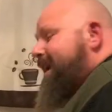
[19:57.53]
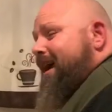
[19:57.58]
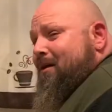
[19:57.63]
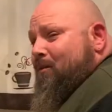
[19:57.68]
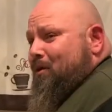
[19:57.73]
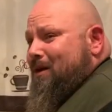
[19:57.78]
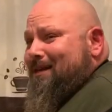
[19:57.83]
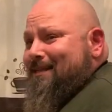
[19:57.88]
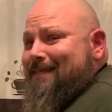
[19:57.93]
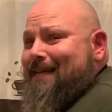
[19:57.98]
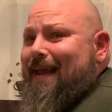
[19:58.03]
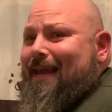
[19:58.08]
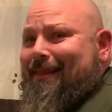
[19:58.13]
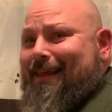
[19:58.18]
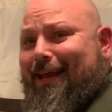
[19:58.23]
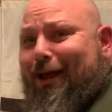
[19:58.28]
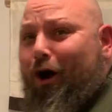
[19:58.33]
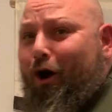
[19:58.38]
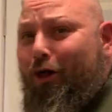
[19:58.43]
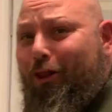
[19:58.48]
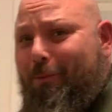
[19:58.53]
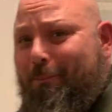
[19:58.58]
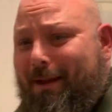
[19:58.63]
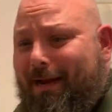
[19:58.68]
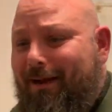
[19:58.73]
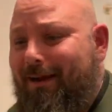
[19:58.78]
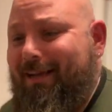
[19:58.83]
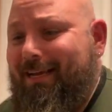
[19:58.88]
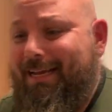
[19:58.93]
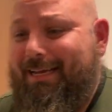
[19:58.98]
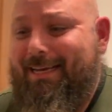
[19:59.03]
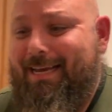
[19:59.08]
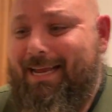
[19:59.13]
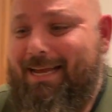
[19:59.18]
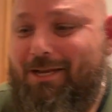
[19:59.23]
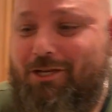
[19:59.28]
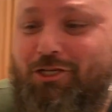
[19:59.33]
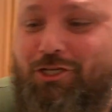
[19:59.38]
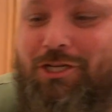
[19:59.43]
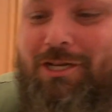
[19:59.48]
I want to say the all-American
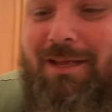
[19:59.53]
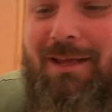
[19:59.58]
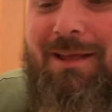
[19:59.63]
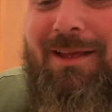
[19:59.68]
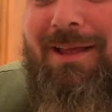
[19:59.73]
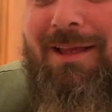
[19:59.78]
dish,